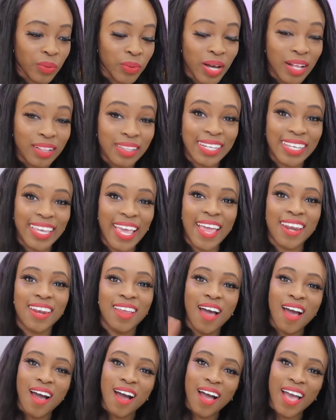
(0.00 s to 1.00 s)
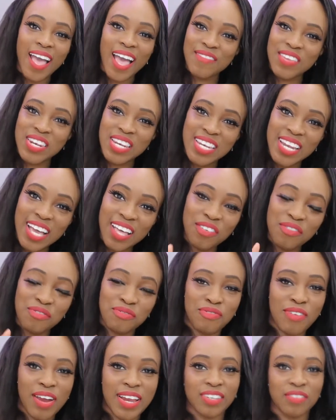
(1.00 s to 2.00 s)
well. And again, I have another
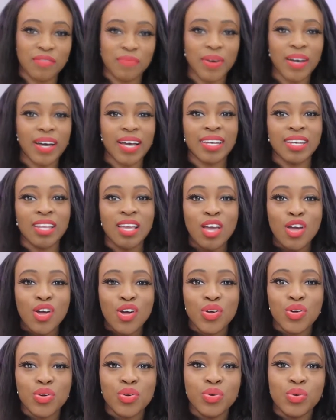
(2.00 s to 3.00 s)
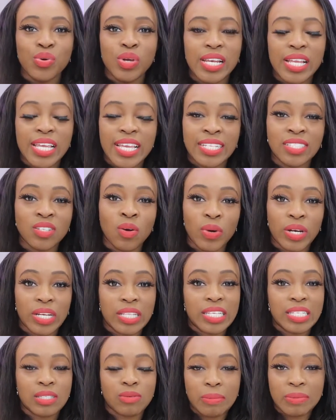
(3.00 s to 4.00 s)
friend of mine who is on one of
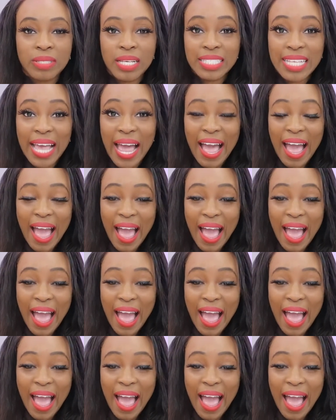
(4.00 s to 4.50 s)
these websites,